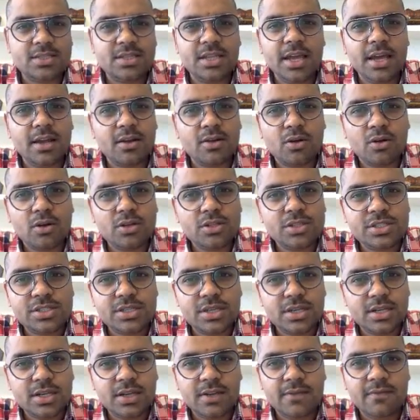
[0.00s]
They are
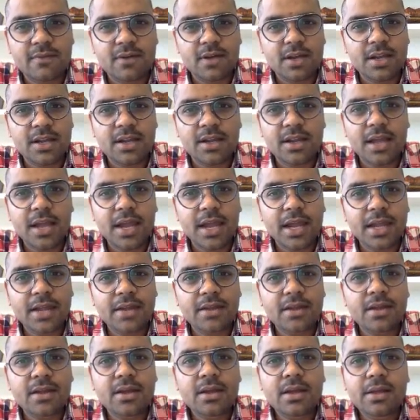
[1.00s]
constantly worried. And
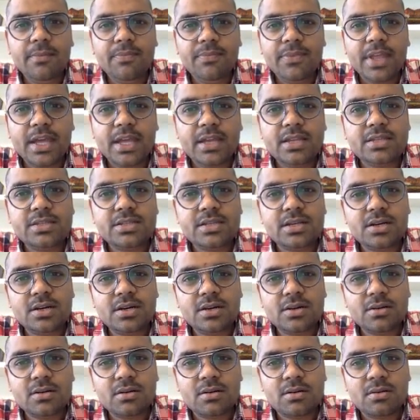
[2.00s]
there is a,